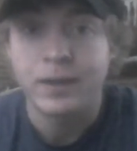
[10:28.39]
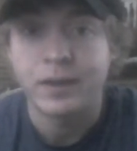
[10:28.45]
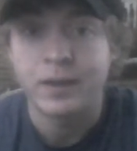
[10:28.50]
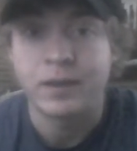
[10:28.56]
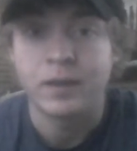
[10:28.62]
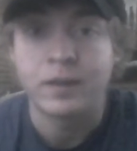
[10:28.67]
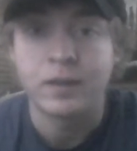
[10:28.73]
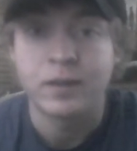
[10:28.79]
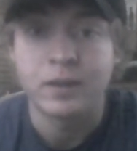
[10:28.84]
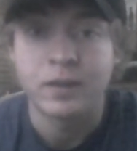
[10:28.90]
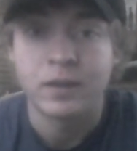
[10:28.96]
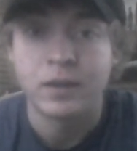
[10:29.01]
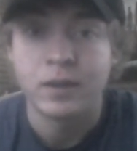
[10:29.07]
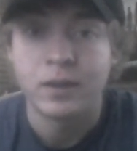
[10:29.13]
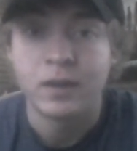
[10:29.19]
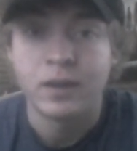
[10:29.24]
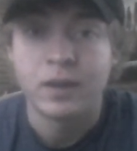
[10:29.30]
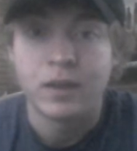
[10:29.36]

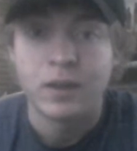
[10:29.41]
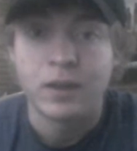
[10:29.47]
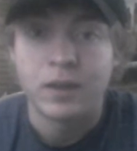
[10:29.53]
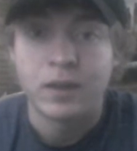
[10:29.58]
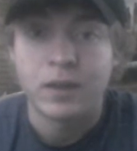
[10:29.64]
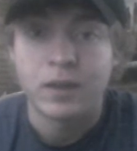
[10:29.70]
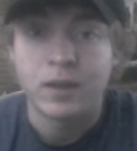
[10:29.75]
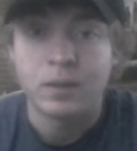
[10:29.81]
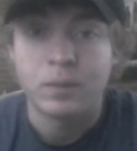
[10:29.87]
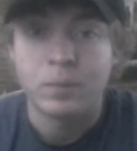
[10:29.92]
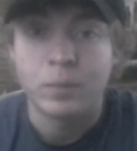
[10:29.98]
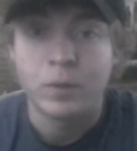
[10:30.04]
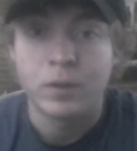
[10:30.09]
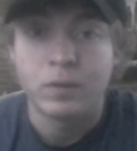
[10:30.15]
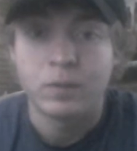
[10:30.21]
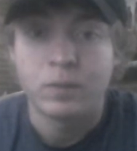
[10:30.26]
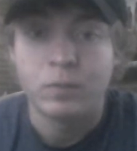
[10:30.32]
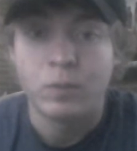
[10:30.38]
I'm
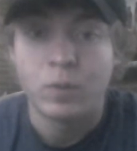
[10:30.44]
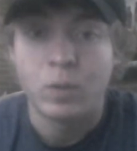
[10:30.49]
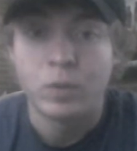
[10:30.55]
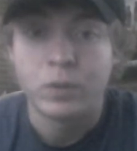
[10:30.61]
looking forward